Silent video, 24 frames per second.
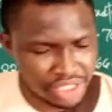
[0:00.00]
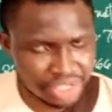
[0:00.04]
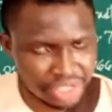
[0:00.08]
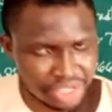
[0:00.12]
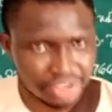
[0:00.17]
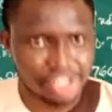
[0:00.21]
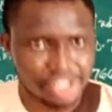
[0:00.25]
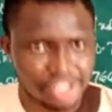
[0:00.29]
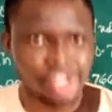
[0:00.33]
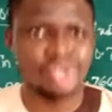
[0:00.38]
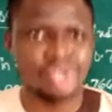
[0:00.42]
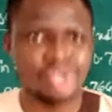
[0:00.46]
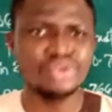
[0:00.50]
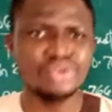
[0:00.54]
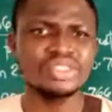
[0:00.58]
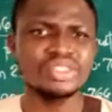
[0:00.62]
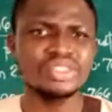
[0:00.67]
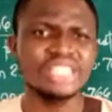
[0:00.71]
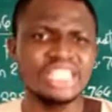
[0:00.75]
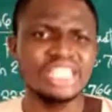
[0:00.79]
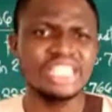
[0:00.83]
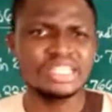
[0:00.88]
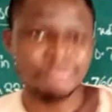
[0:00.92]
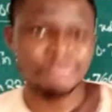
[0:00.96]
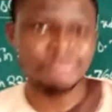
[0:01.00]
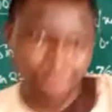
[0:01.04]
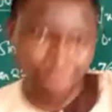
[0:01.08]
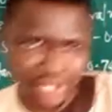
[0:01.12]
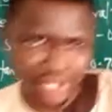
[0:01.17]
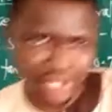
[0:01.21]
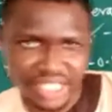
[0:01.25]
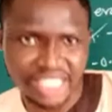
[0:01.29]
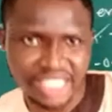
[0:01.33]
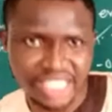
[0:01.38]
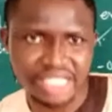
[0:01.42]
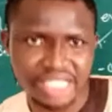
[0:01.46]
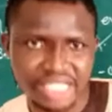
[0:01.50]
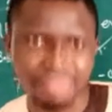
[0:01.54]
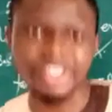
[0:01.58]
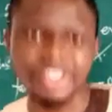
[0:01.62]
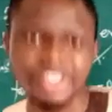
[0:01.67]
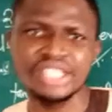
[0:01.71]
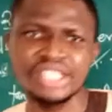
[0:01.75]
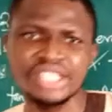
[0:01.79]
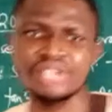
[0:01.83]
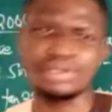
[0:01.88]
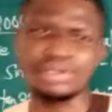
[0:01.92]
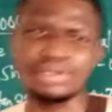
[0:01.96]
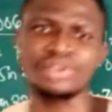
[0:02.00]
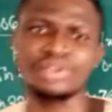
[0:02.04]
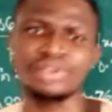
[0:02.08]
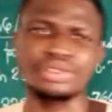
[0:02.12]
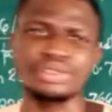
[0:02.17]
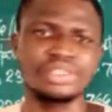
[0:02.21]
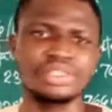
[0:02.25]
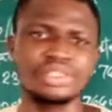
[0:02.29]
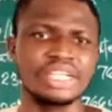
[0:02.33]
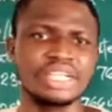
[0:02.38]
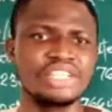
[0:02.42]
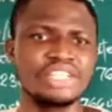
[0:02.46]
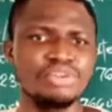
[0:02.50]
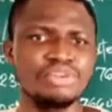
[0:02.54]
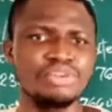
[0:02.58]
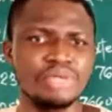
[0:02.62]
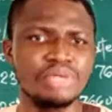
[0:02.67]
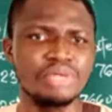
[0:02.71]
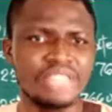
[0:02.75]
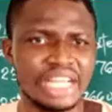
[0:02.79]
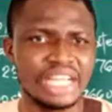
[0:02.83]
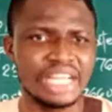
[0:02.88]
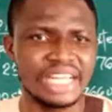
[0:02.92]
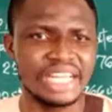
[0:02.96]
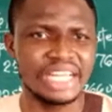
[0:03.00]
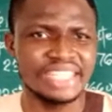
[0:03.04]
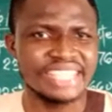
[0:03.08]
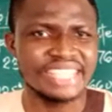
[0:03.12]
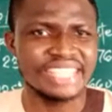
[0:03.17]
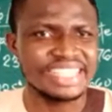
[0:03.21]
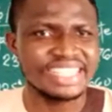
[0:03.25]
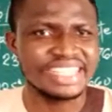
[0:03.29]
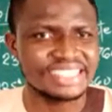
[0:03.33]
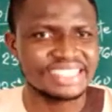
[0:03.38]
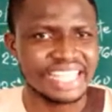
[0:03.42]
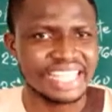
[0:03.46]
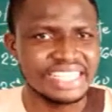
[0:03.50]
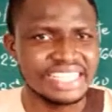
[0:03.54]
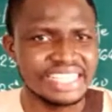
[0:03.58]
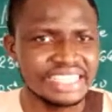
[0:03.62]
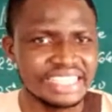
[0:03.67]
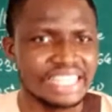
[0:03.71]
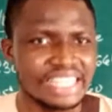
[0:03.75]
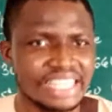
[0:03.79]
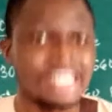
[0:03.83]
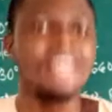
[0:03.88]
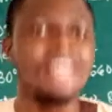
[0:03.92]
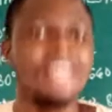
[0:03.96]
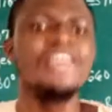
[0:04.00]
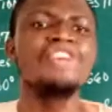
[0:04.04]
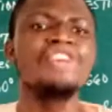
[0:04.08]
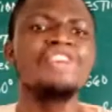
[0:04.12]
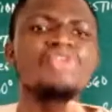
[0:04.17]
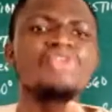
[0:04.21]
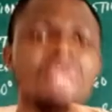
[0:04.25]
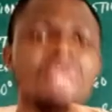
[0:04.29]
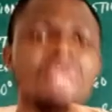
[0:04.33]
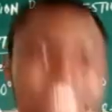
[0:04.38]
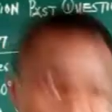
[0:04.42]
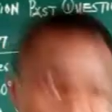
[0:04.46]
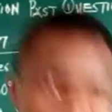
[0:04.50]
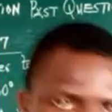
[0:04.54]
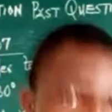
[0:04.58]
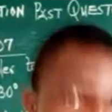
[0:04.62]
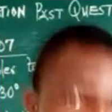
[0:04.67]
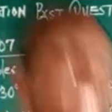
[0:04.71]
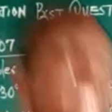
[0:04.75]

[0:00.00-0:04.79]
ratios is positive in the third quadrant? You will realize that it's tangent. So that makes